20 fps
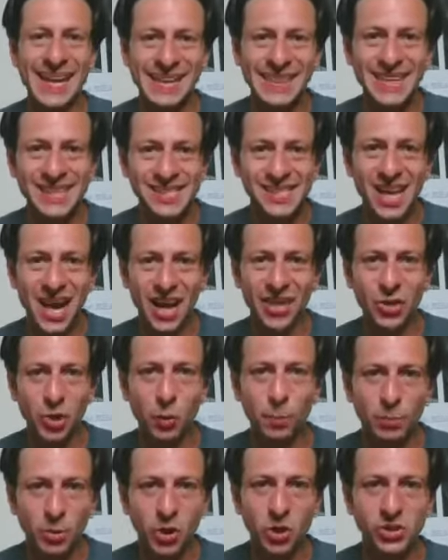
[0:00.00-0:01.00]
this other
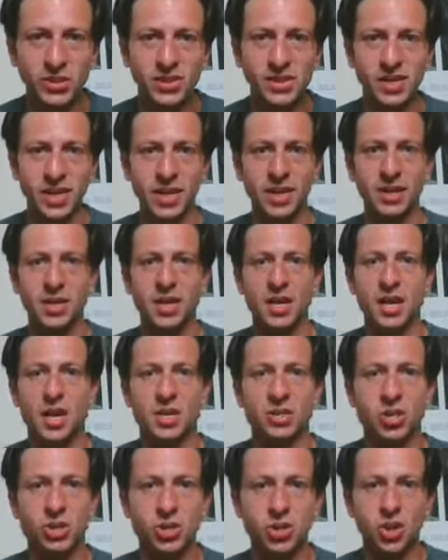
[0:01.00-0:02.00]
person
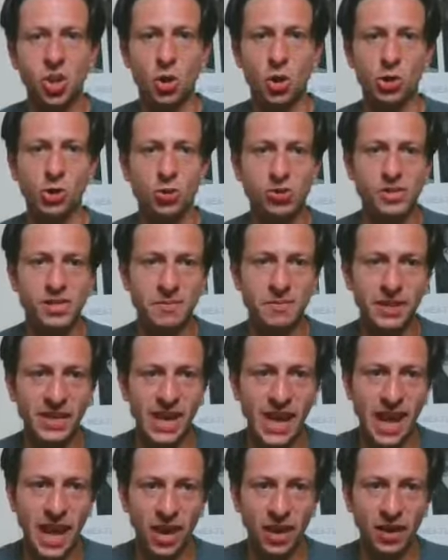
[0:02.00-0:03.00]
to show you some
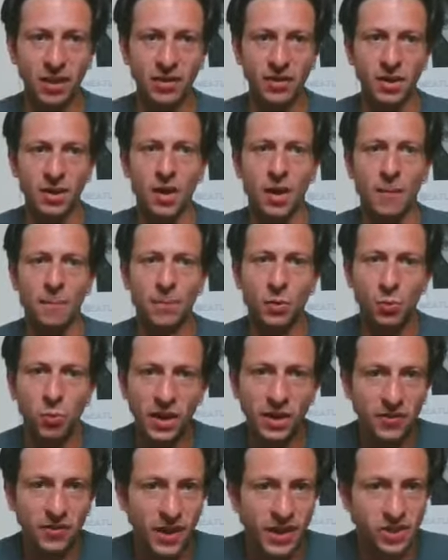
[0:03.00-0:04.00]
care. But what
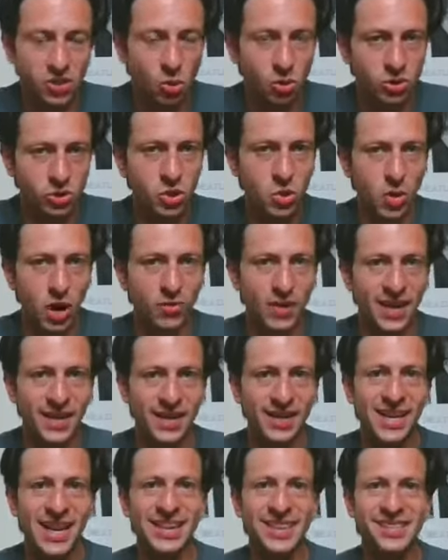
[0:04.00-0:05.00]
have I told you already?
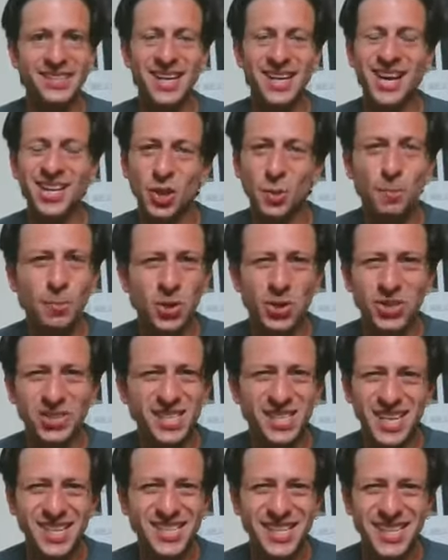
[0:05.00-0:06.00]
This other person
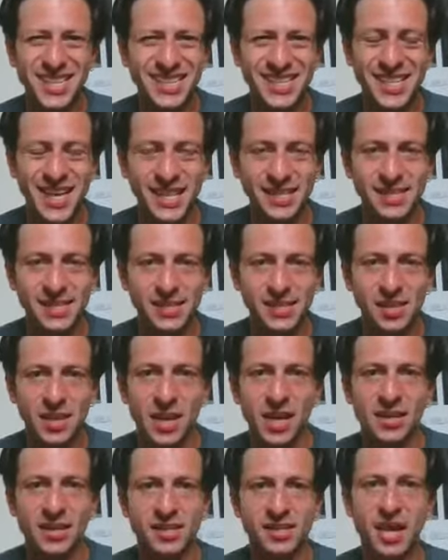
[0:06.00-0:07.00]
doesn't exist.
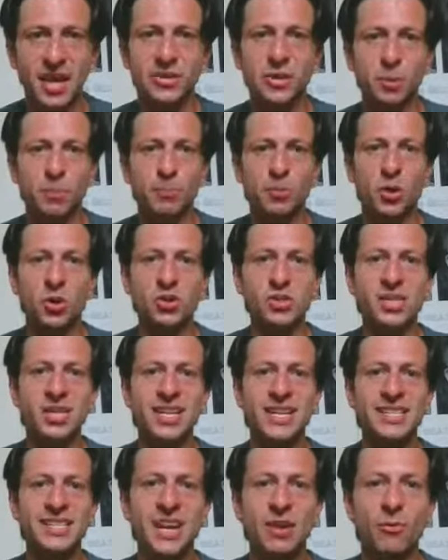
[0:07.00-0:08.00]
This other person
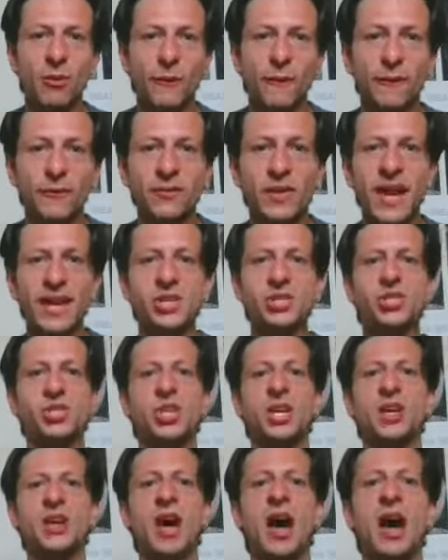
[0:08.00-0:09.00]
is a
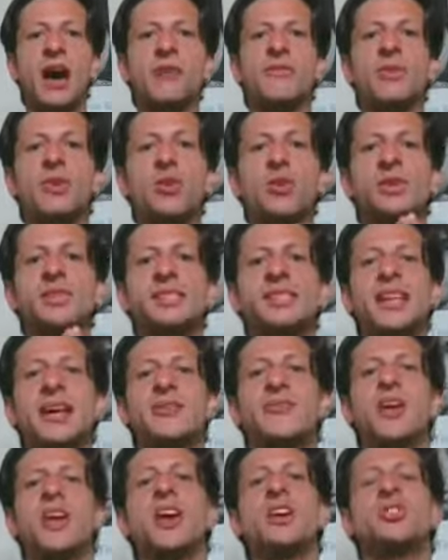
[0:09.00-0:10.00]
reflection of
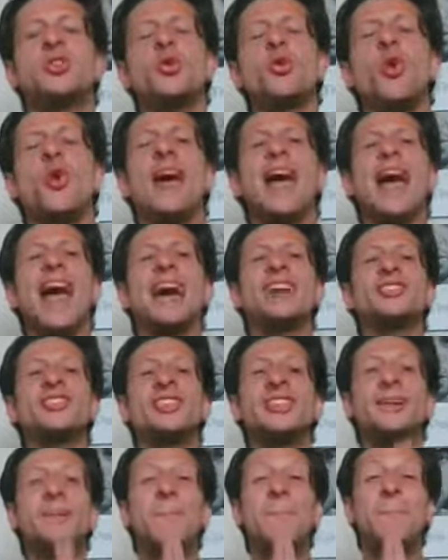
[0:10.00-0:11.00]
yourself. So you are
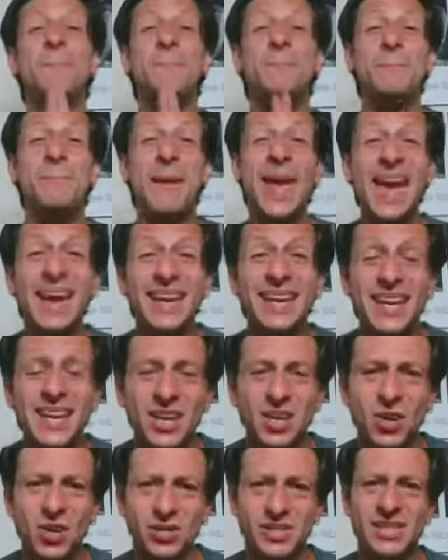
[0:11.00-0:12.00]
actually begging
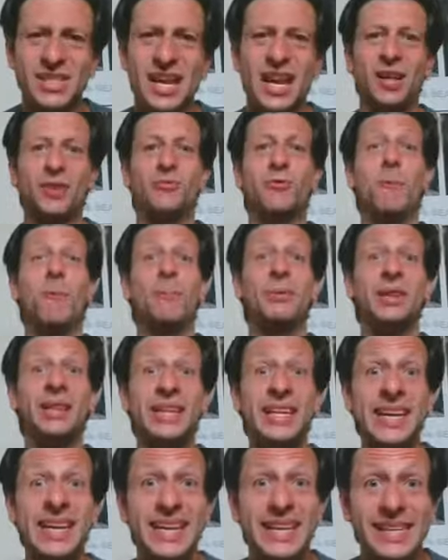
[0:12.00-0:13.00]
yourself,
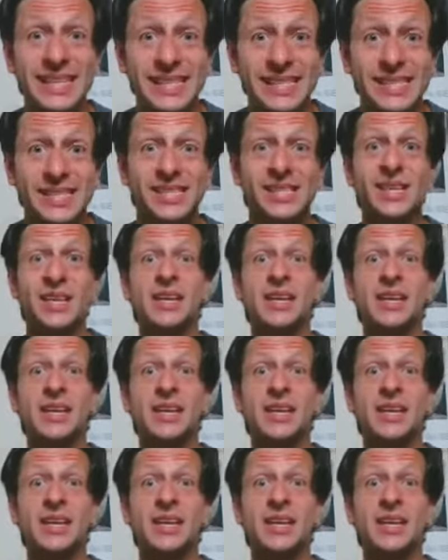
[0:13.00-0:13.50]
please